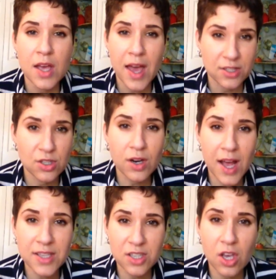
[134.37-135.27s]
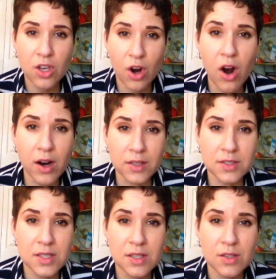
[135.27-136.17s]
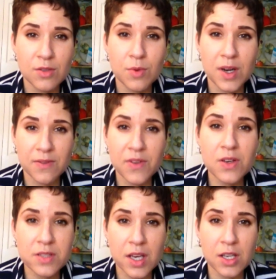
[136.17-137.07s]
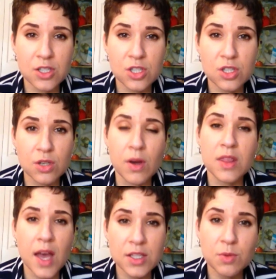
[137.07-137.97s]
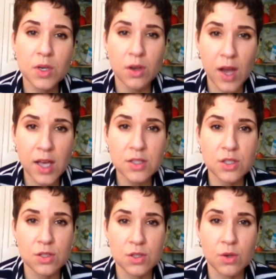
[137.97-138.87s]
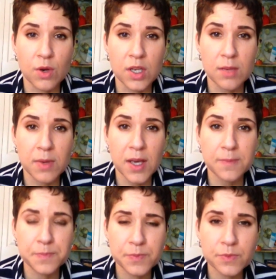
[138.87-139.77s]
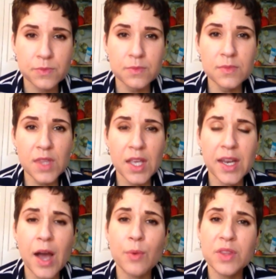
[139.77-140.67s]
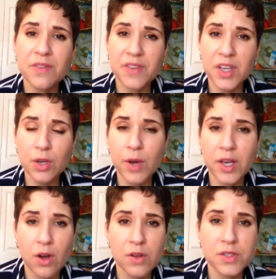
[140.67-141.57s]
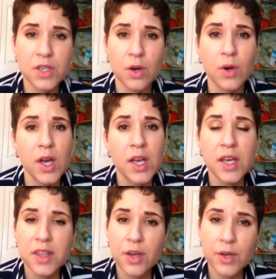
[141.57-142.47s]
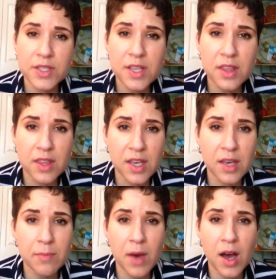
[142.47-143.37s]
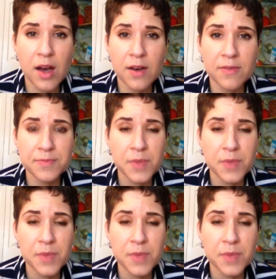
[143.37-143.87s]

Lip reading: start asking your heart what it feels like it should do, and that's where your answers are going to be. Now with the figure 8 also, there is a theme of